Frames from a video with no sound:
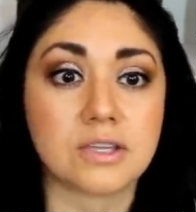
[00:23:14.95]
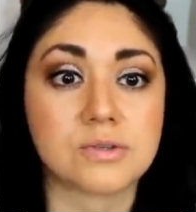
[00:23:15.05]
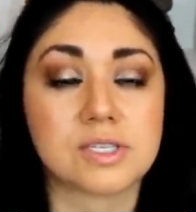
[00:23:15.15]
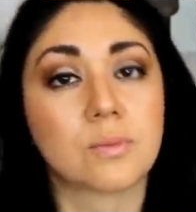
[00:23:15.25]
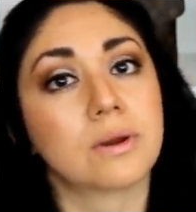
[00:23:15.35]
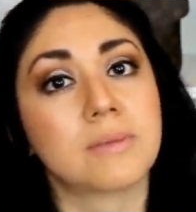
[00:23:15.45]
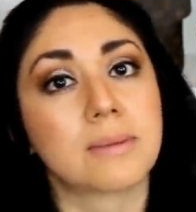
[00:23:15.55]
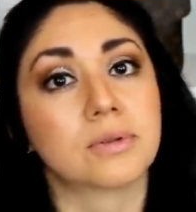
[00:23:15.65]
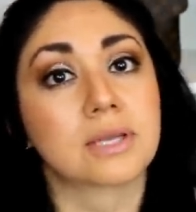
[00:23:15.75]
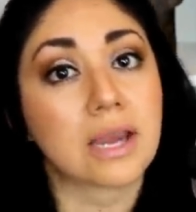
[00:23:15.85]
and you still want to be
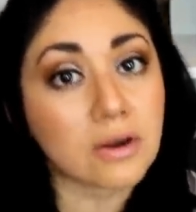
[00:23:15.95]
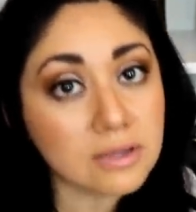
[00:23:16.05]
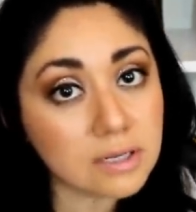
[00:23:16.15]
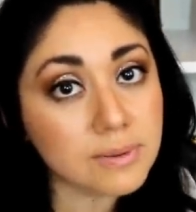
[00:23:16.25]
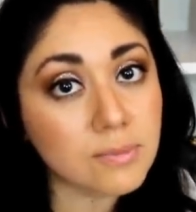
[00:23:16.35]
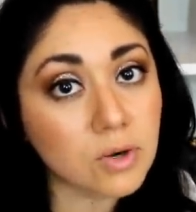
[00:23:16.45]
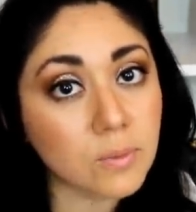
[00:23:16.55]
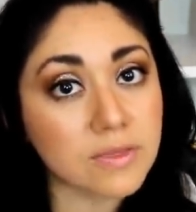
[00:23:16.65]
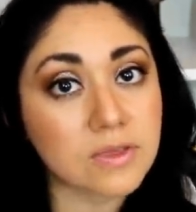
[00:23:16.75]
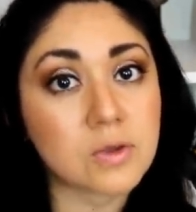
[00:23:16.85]
able to carry a little bit more
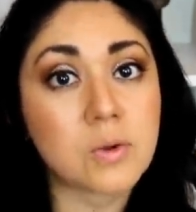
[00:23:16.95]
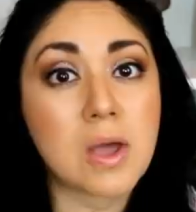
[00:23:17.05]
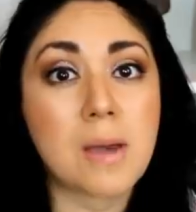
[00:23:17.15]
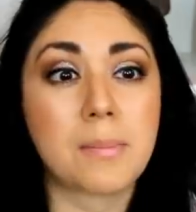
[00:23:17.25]
with you,